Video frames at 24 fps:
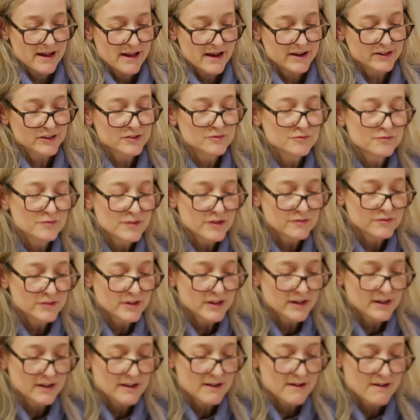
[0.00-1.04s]
A
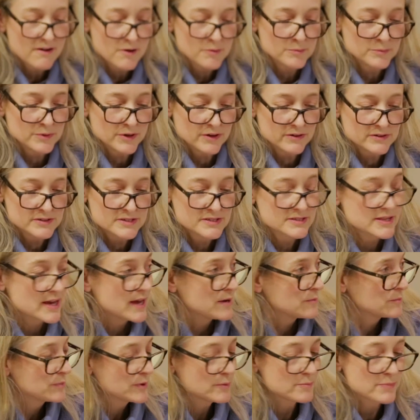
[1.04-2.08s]
convivial ambience
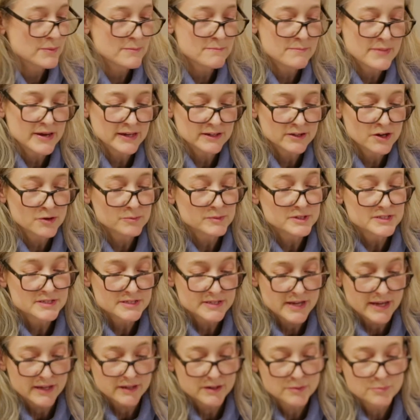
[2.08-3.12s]
then, but make no
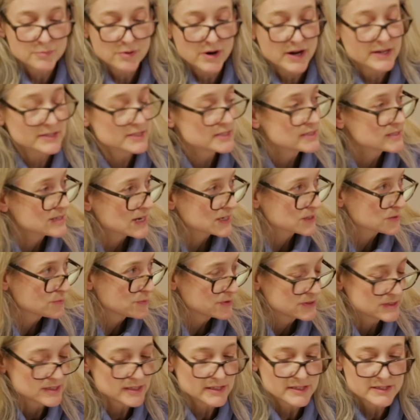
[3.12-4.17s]
mistake, Price's
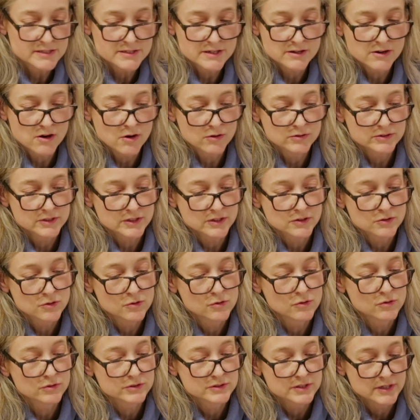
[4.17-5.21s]
expertise in holding
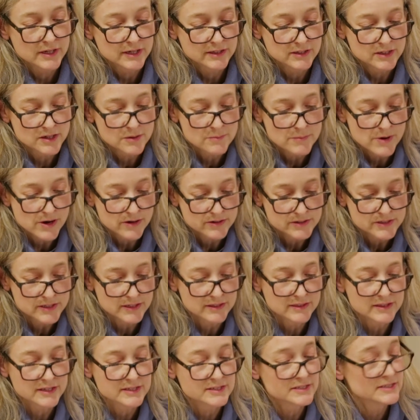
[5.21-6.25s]
court, in
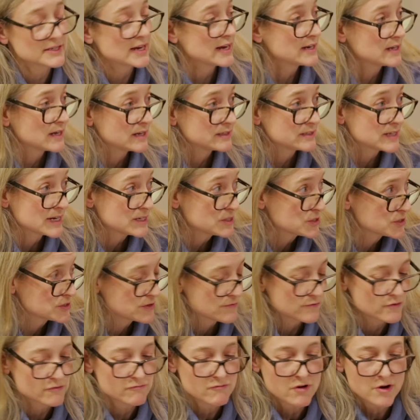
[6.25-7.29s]
commanding the attention
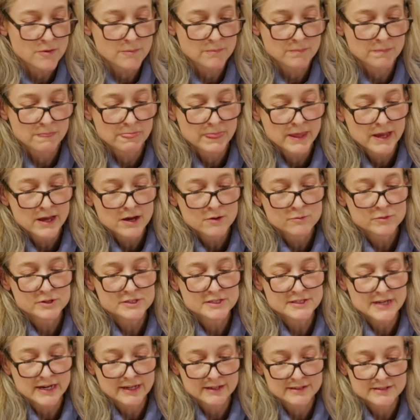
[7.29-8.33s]
of a room,
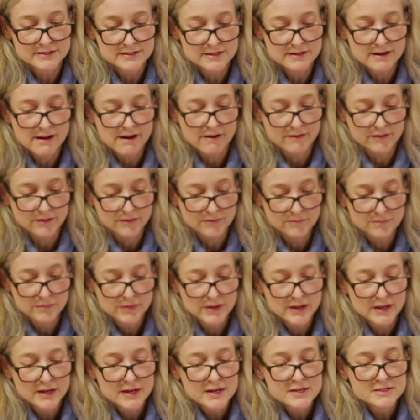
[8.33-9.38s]
was second to none.
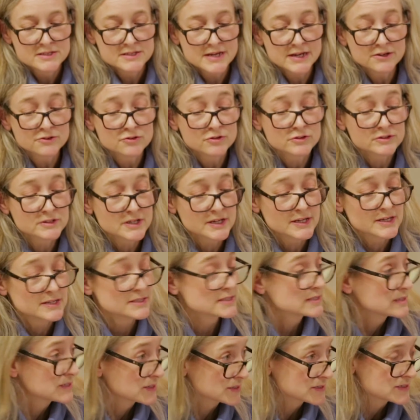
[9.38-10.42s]
Central to his
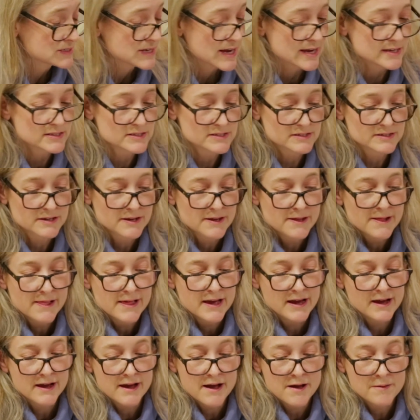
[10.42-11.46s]
success,
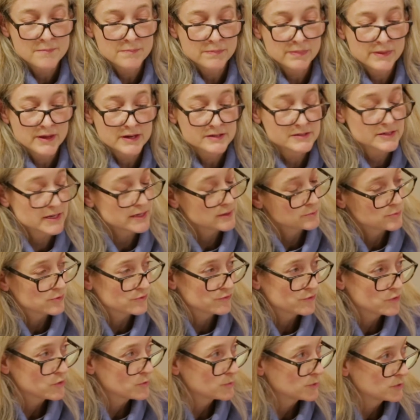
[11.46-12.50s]
as any
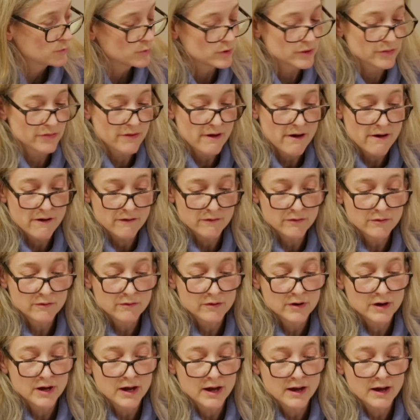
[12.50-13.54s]
performer will know,